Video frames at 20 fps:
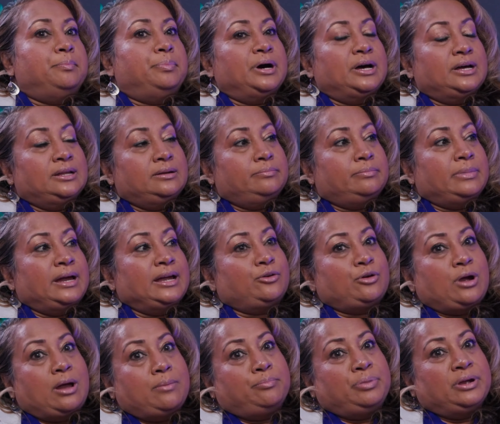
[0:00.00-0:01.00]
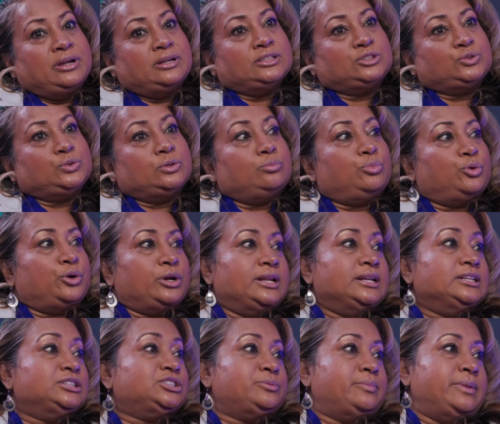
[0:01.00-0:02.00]
but my grandparents were born
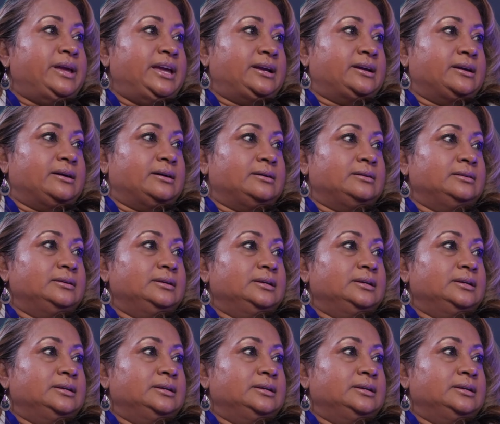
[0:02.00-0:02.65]
in Jamaica.